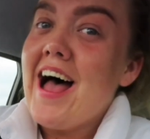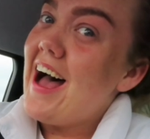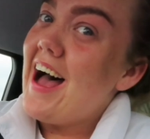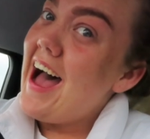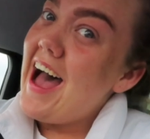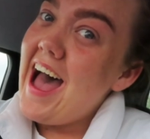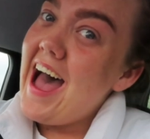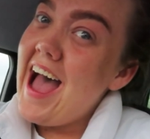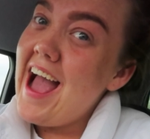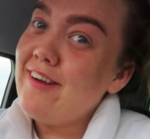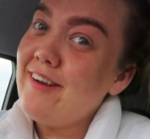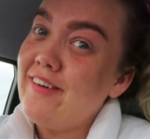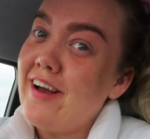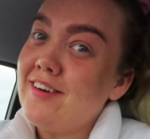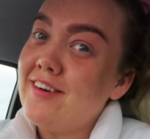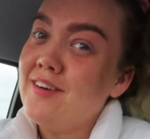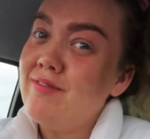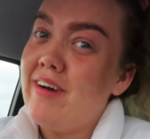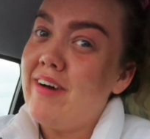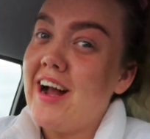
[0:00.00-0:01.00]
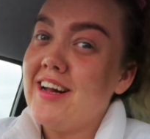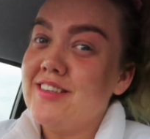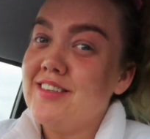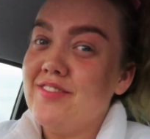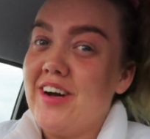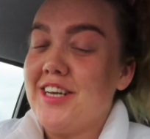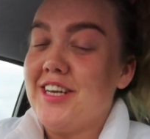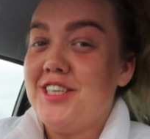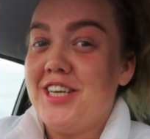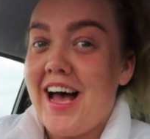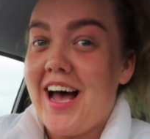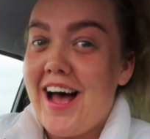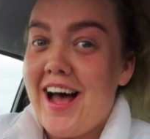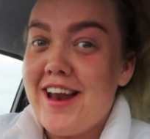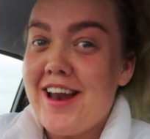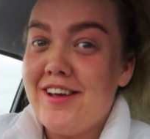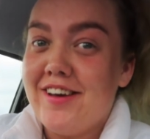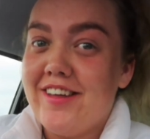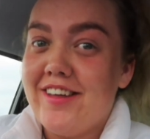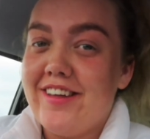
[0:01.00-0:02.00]
Hi, welcome back to my
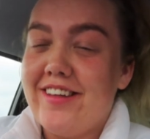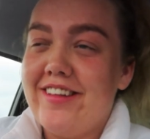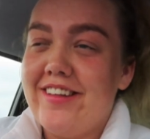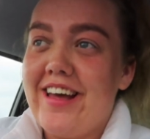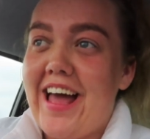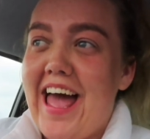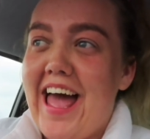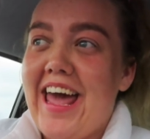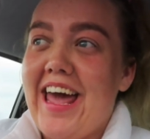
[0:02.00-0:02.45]
channel.